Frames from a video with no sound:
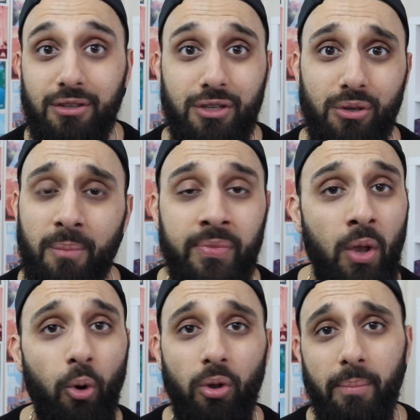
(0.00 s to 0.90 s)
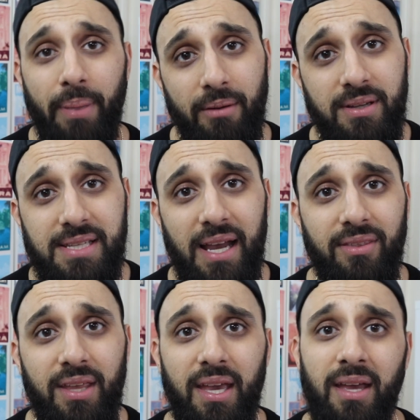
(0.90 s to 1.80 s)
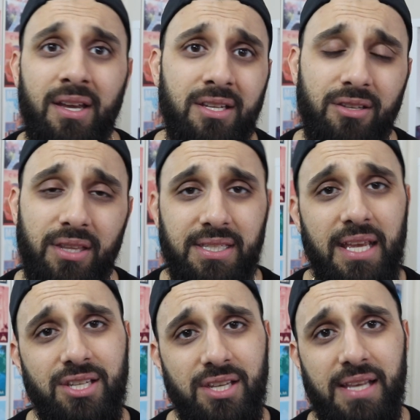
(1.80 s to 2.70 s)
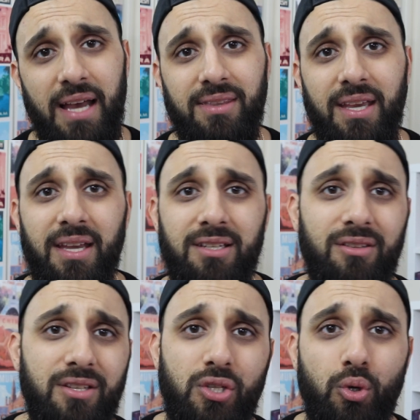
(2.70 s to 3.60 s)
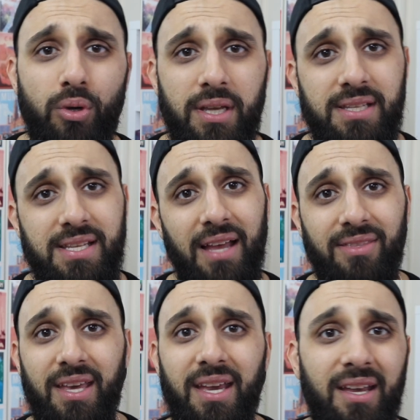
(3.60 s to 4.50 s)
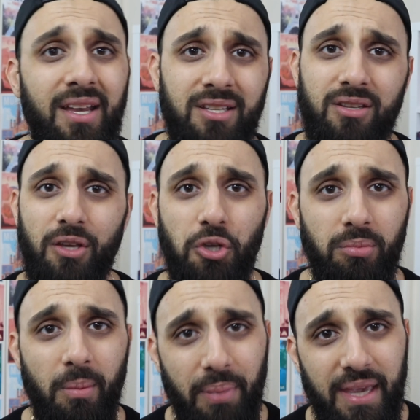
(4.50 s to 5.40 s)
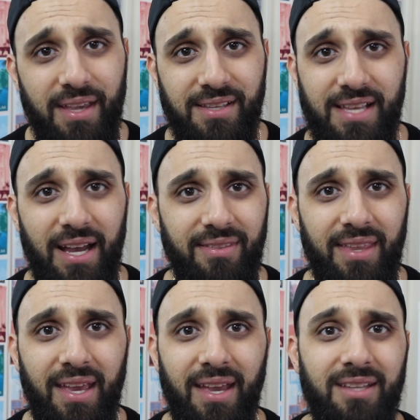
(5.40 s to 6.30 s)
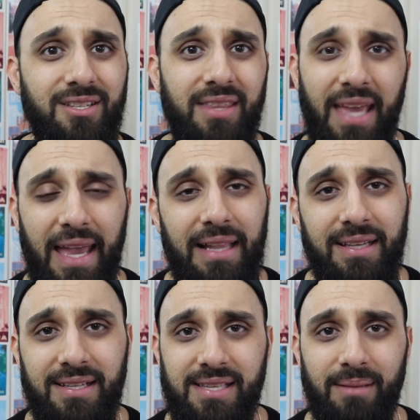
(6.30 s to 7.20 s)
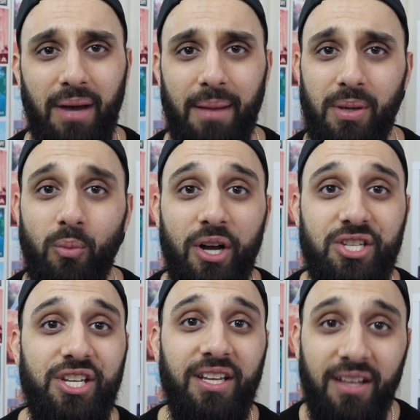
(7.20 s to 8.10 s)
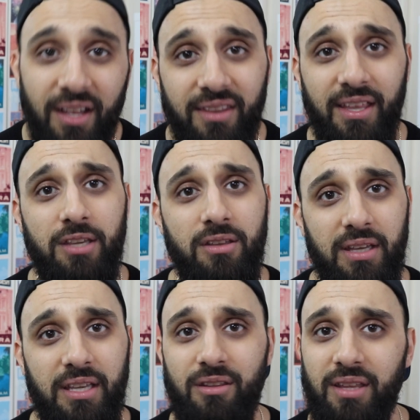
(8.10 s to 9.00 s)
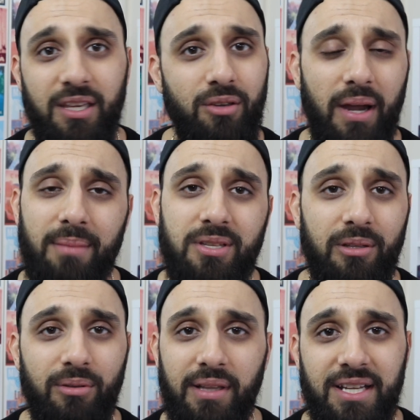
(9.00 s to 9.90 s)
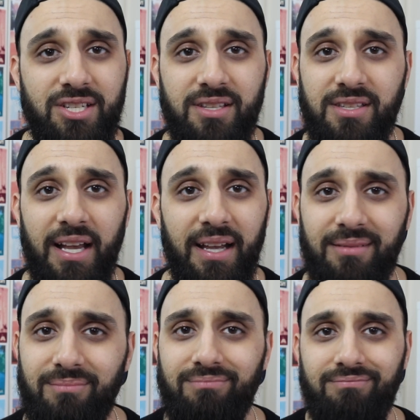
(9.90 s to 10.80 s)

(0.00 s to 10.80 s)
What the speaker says: to all the parents out there, to the teachers out there, to the school kids out there, to the human beings out there, to the aliens that might be watching. Thank you. Absolute legends. Like,